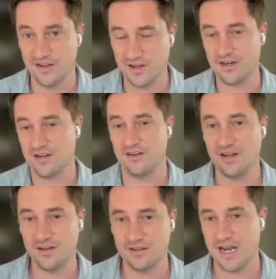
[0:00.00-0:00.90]
And then and
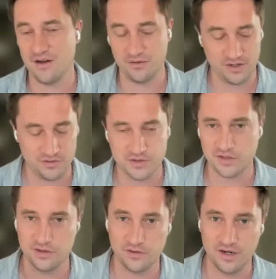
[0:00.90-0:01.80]
then the doubt goes
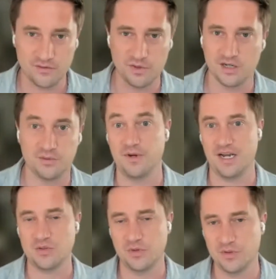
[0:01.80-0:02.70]
to you'll never be able to
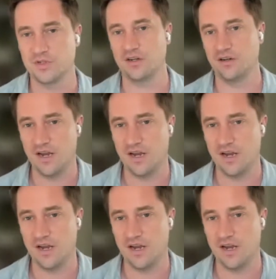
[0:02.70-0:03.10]
mass produce it.